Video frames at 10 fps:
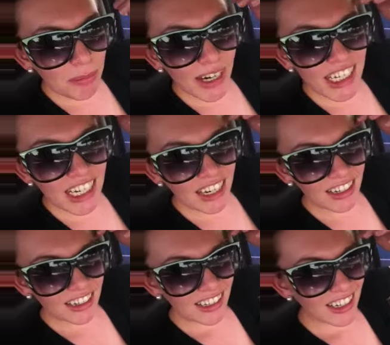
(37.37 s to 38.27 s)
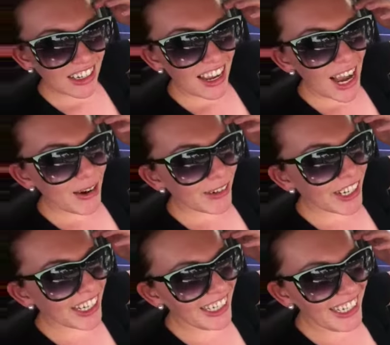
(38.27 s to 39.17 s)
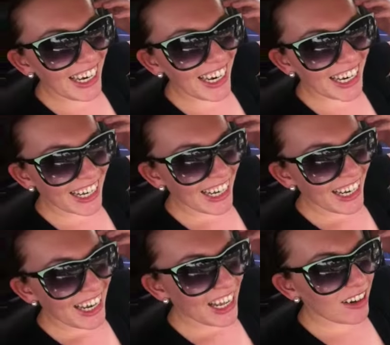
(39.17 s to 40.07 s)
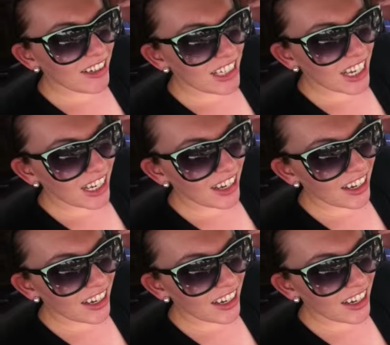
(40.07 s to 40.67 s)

present. I really did. And I was like,